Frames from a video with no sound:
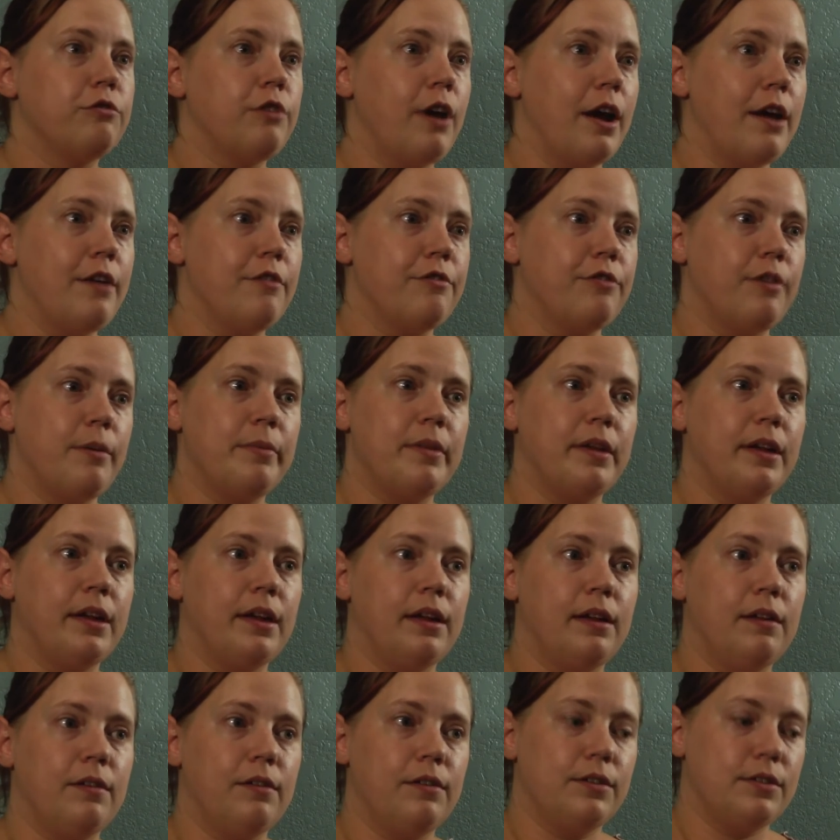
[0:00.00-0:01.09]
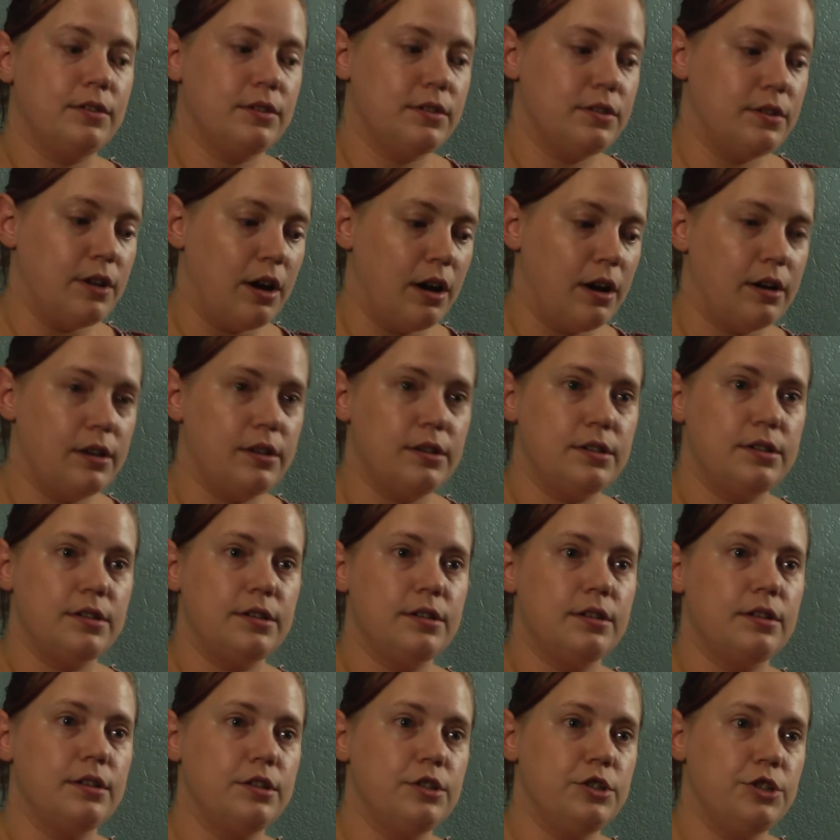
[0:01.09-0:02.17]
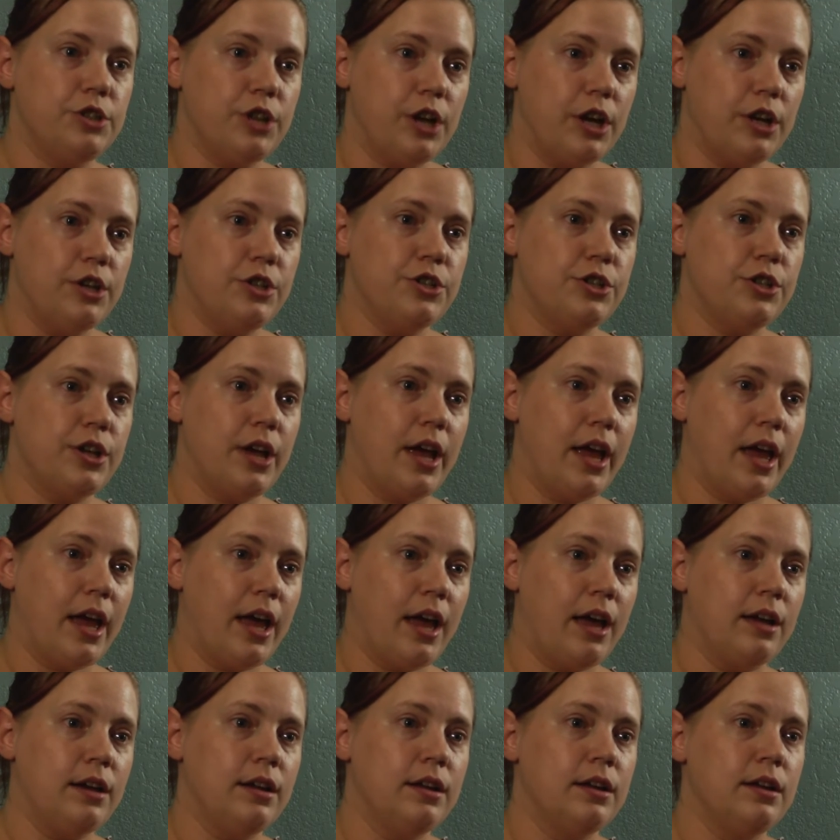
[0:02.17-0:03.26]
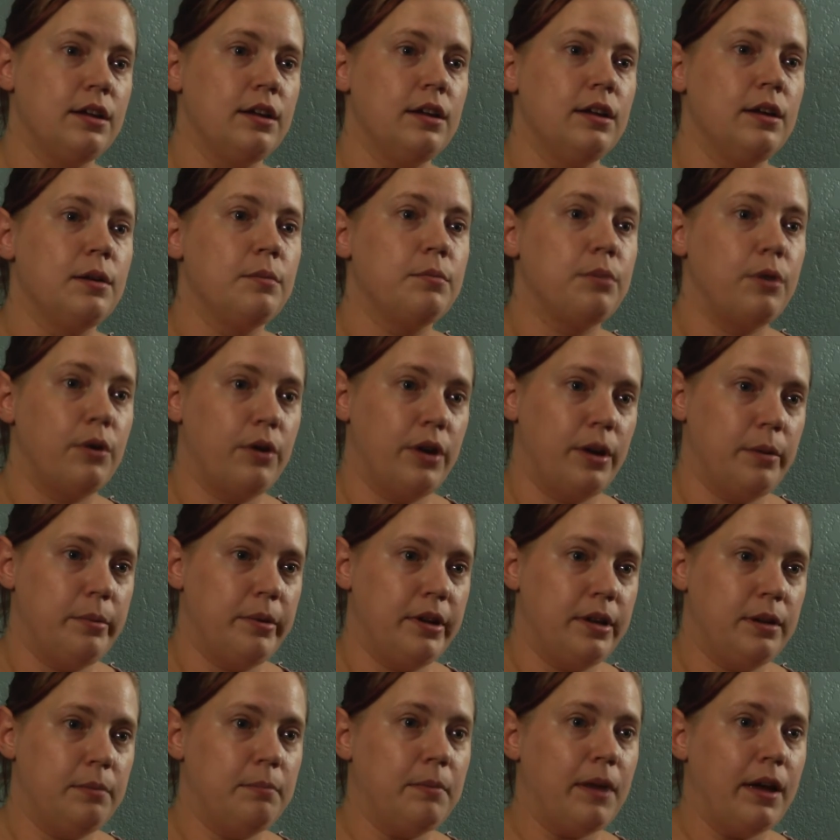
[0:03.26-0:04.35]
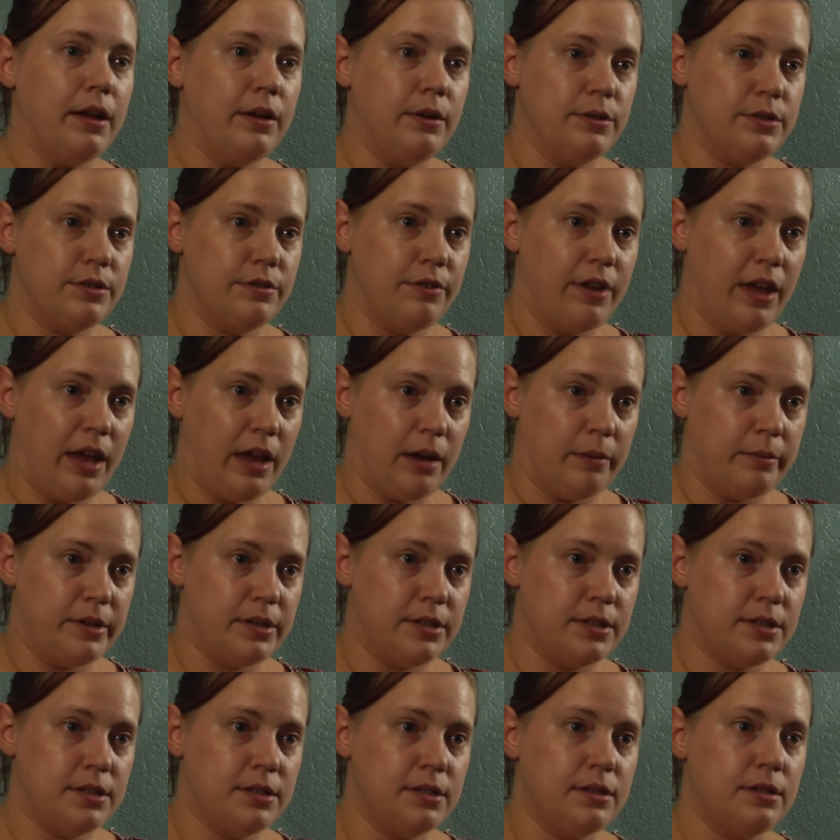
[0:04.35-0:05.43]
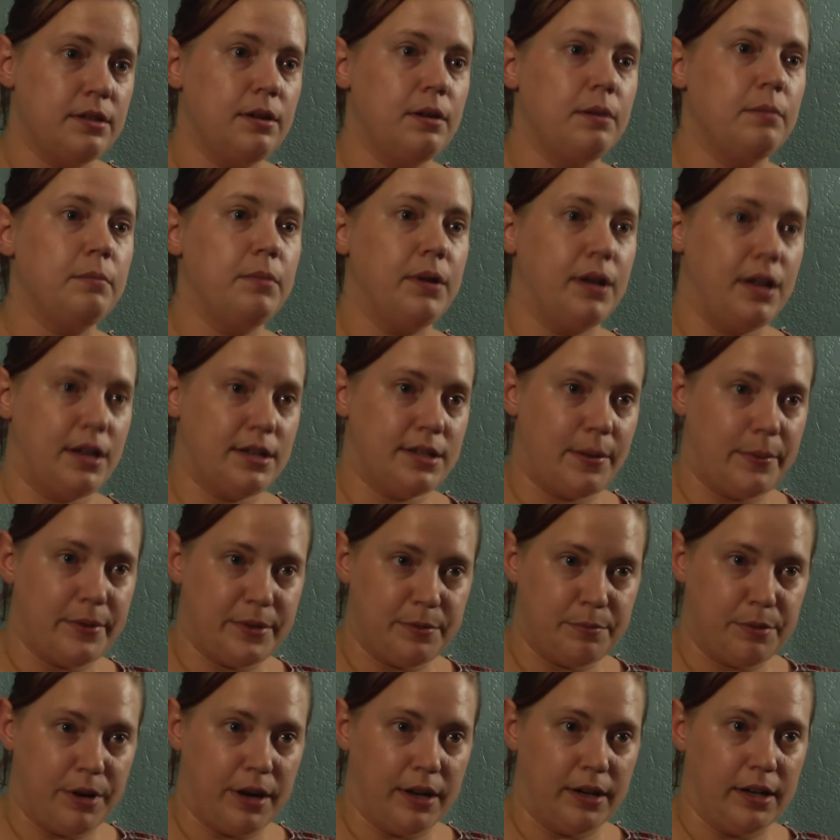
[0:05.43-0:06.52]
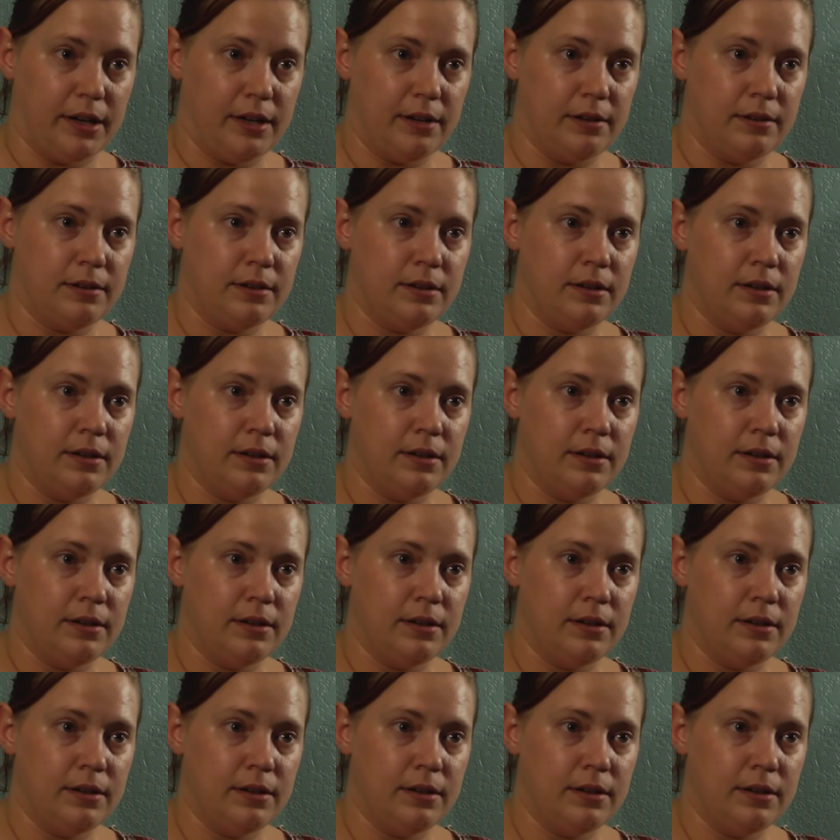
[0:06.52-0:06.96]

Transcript: Right from the start, the judge had prohibited my use of cannabis because I was pregnant,